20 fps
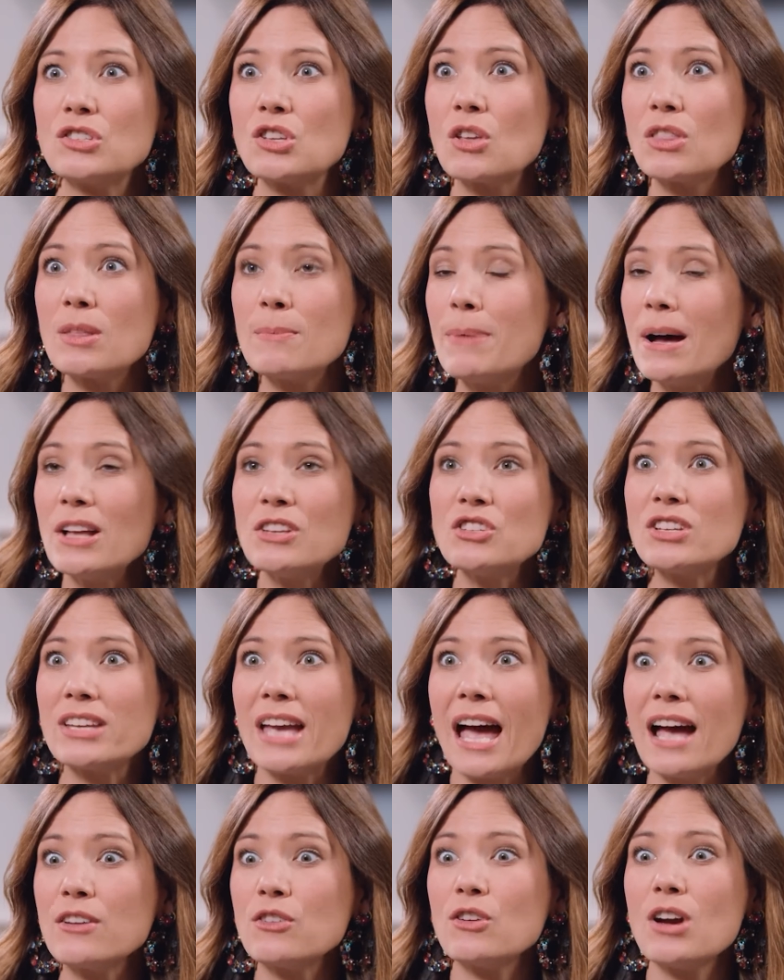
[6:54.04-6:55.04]
So the budget,
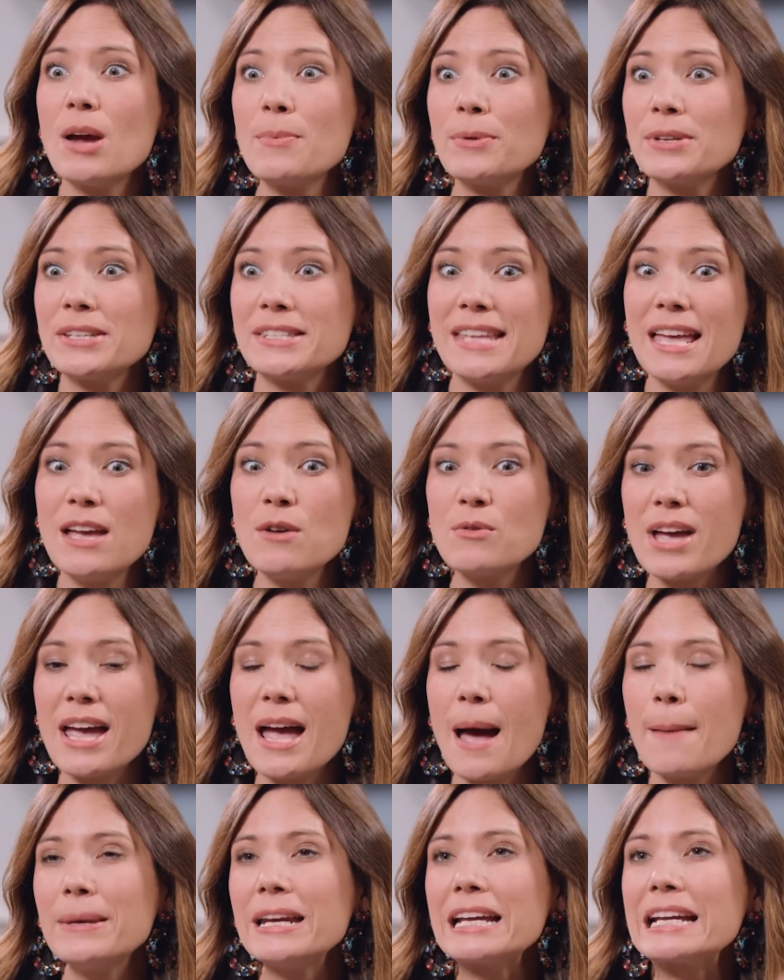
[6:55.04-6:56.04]
yeah, you're able to say,
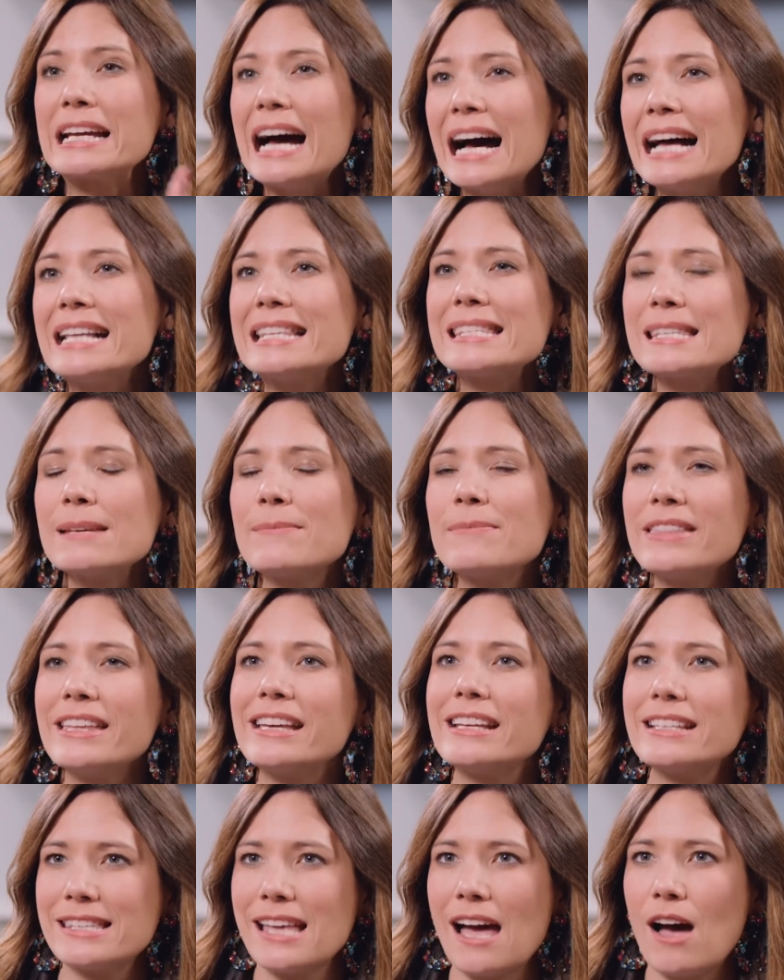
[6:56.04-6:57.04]
okay, I'm gonna cut some
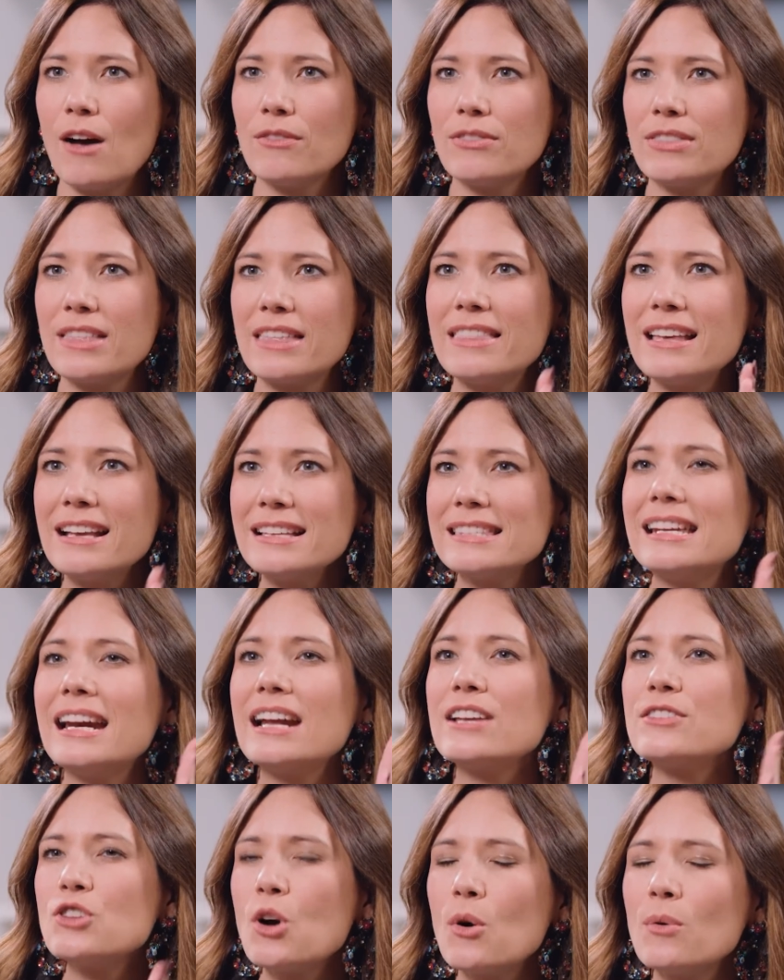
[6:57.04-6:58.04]
things out. The things that
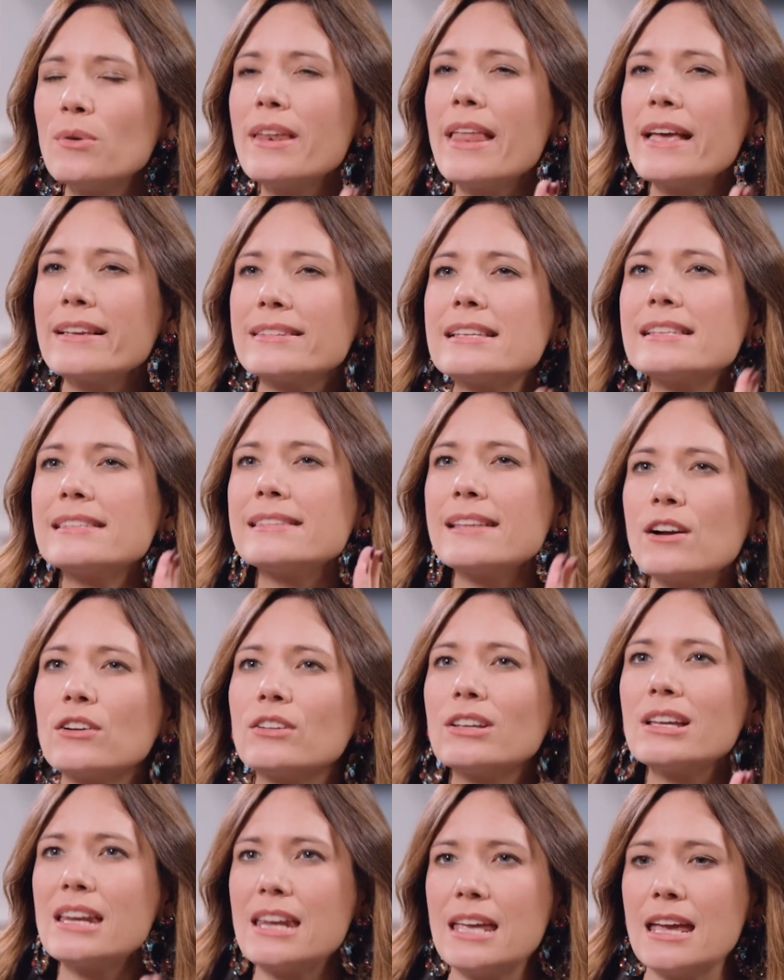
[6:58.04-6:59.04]
I don't
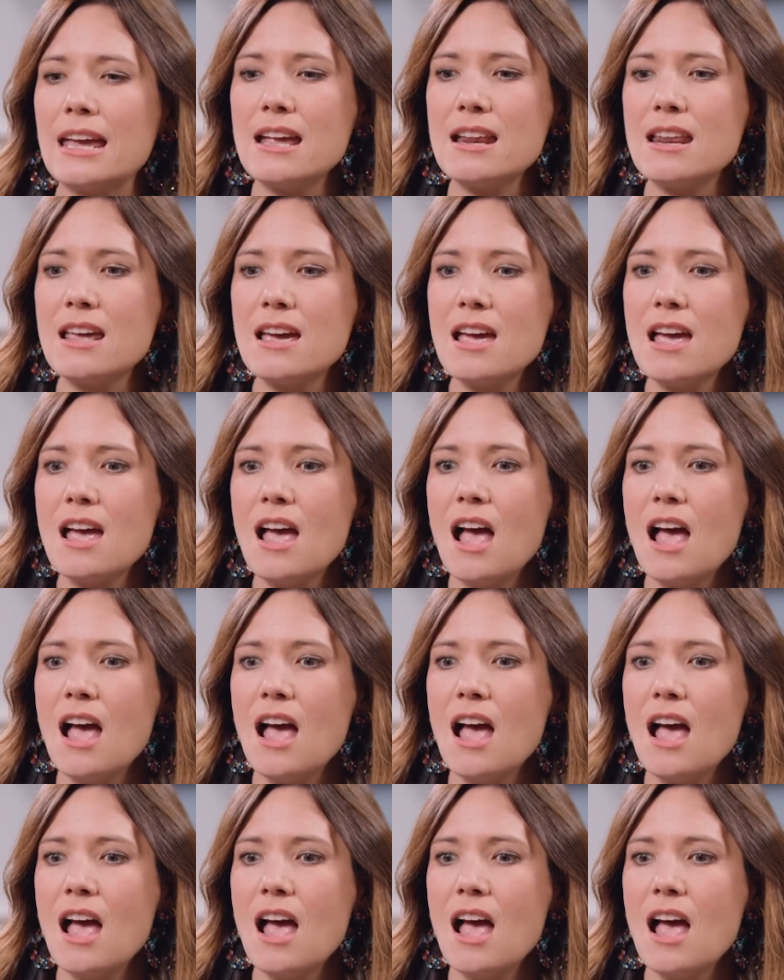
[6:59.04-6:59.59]
necessarily need,